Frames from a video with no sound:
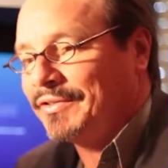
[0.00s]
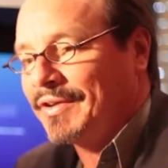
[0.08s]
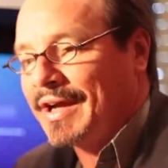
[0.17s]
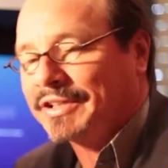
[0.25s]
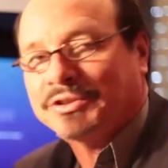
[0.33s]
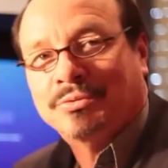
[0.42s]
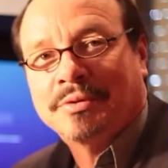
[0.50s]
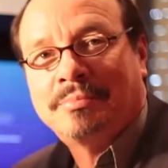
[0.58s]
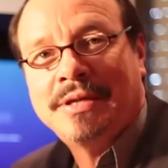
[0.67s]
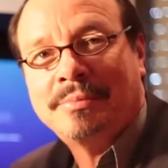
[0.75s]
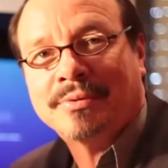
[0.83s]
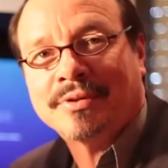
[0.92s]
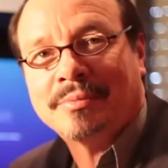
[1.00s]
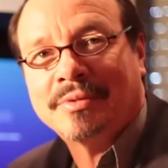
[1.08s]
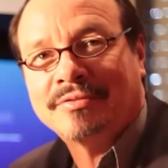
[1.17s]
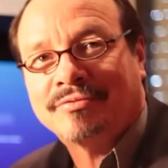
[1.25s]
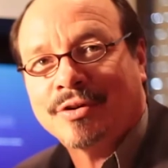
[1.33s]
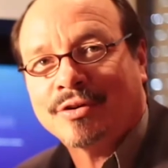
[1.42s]
the interaction with people.
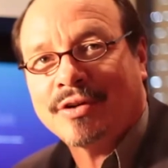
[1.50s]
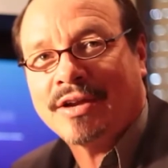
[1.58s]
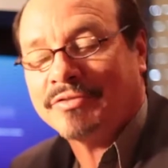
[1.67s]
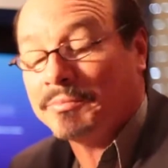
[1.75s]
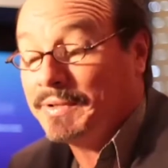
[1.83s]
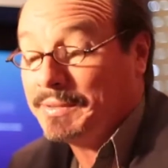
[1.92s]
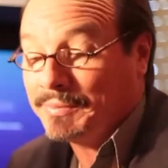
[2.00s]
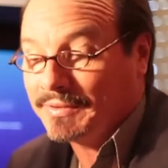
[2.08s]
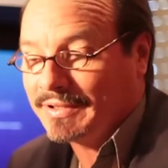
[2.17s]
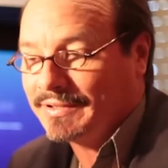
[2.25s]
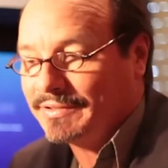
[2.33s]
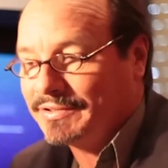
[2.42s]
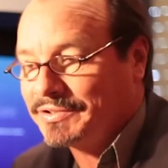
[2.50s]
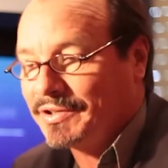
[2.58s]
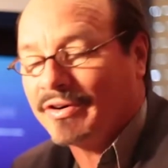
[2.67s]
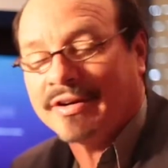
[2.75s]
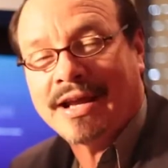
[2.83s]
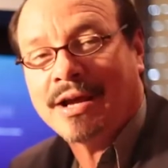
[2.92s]
I mean, photographing people. I
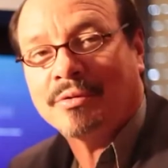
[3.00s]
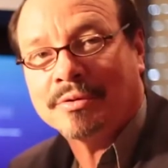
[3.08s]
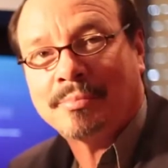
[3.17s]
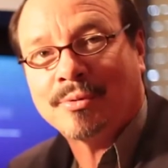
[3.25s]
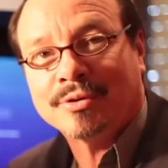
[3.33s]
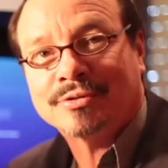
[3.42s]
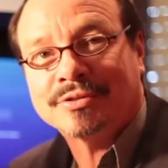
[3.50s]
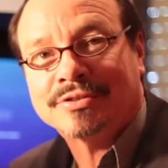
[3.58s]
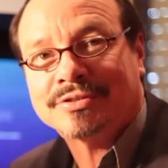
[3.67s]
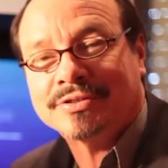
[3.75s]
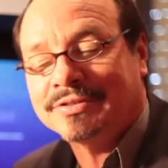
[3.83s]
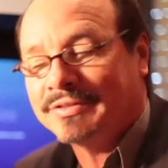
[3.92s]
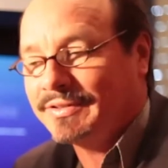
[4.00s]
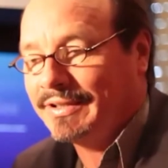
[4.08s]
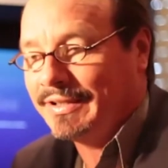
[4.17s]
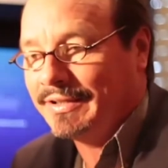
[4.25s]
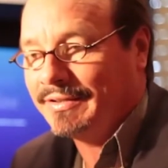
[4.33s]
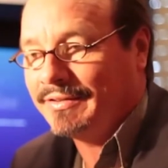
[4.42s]
started out with portraits, and
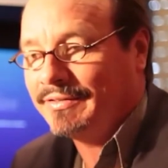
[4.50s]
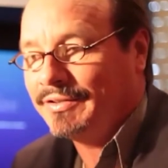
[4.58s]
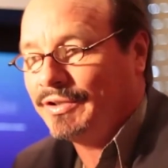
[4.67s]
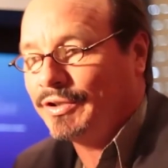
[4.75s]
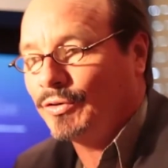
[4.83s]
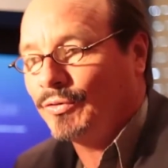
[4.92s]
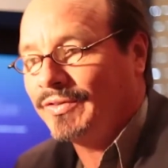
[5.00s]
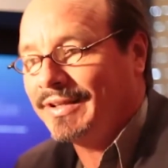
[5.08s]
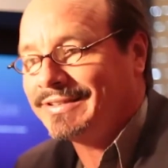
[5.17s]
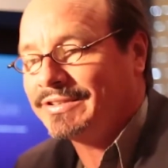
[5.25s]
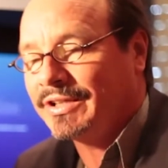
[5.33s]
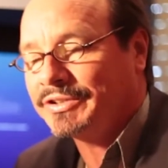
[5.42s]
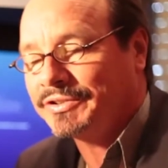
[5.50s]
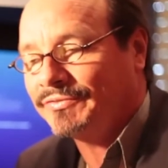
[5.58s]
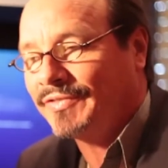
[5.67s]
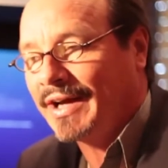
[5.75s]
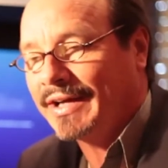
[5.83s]
know, it's such